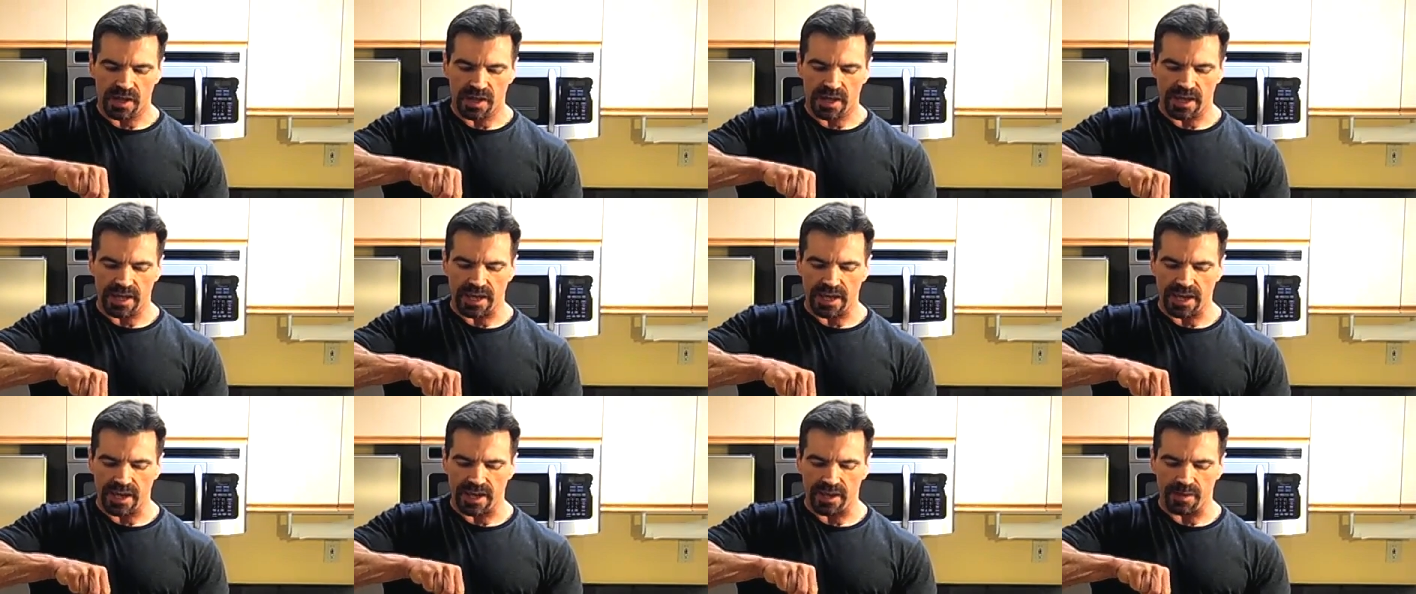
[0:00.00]

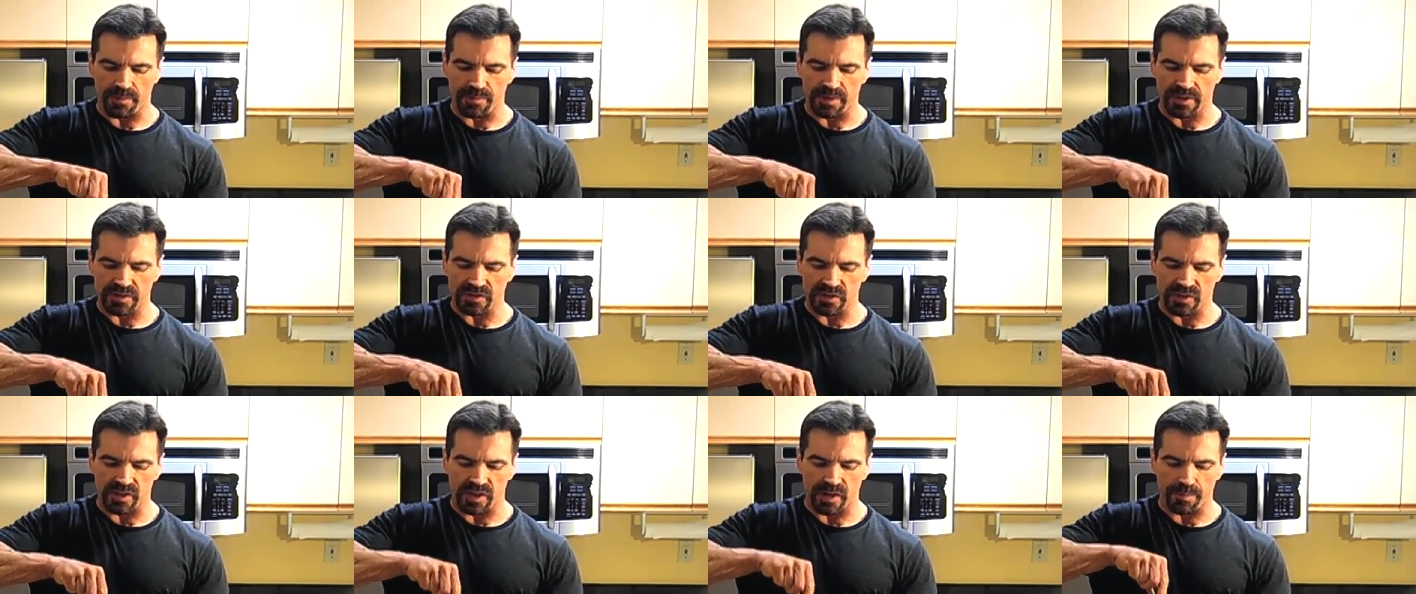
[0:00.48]
and
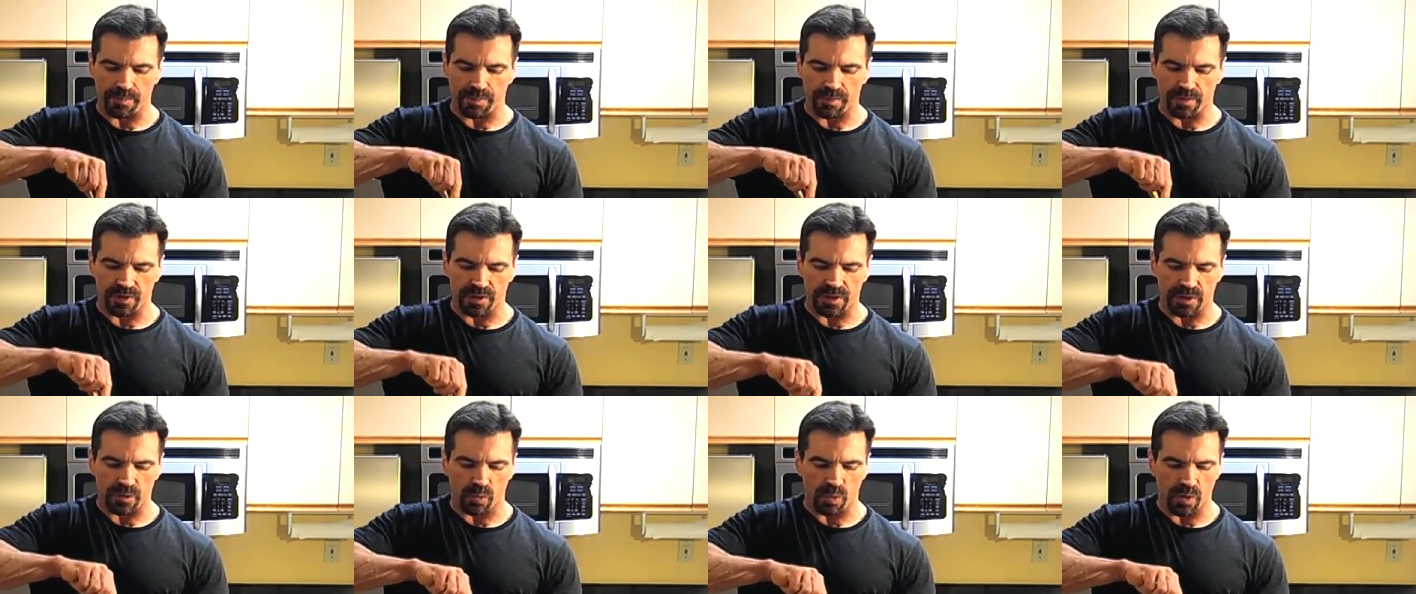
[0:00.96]
mixed it up
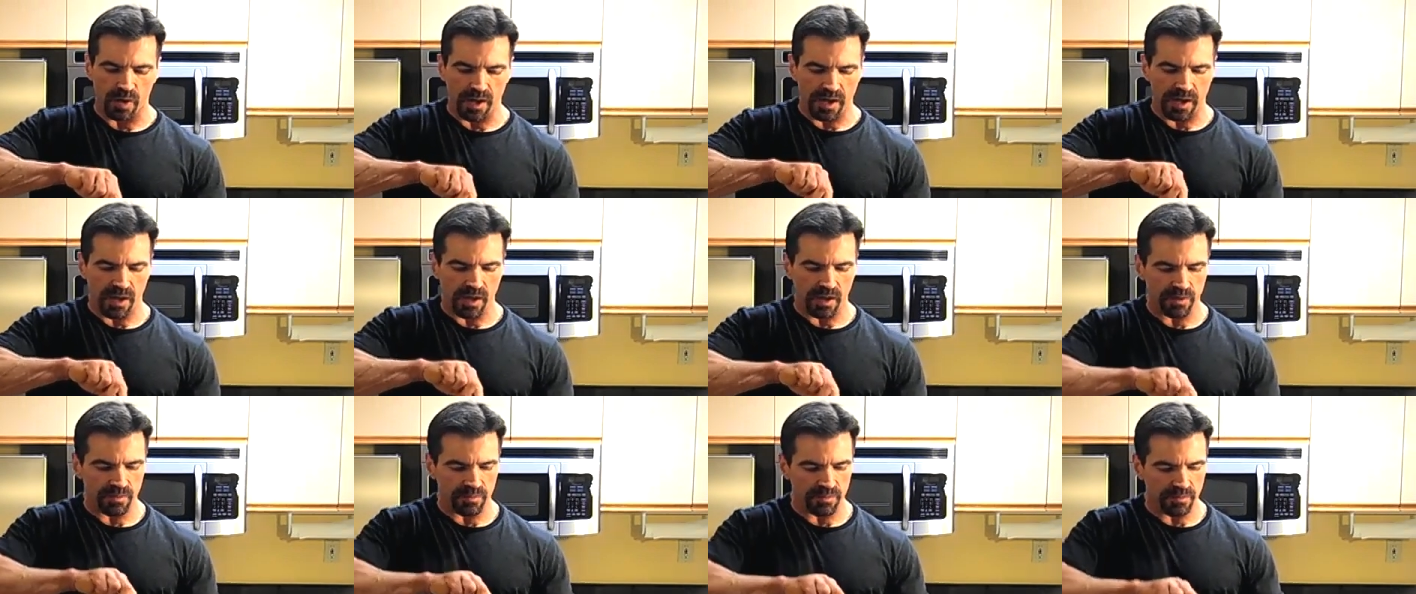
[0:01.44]
really
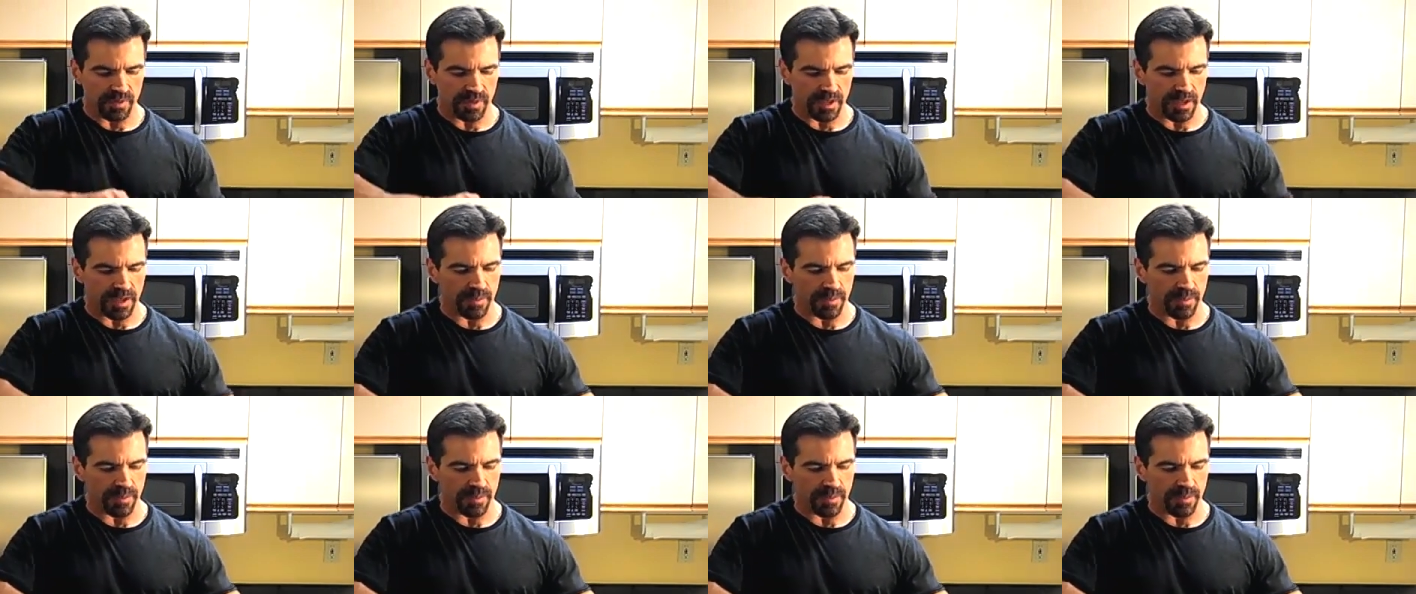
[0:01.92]
well.